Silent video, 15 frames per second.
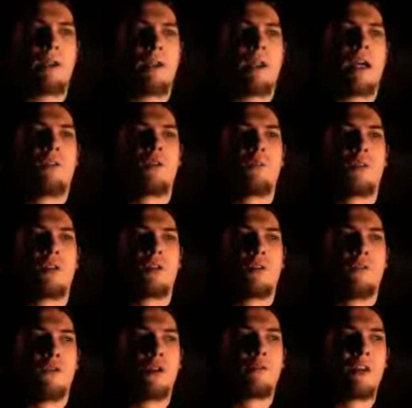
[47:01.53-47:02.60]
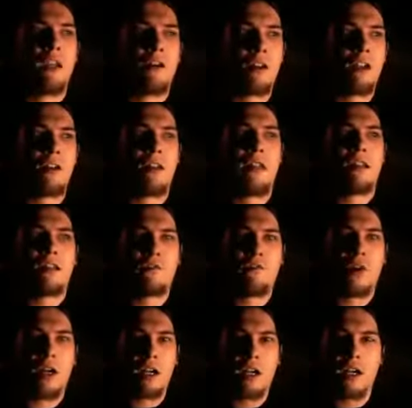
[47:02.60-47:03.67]
going to have to put their foot down and clean it the
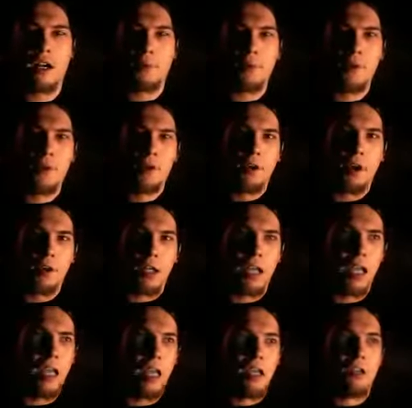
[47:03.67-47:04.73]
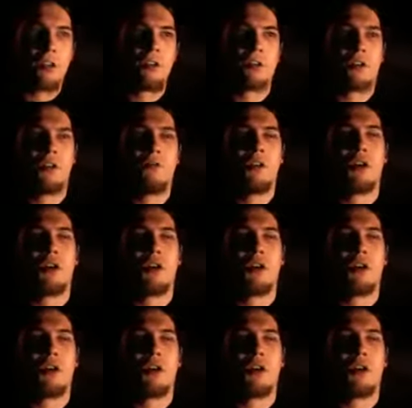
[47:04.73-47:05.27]
fuck up. Okay, the TV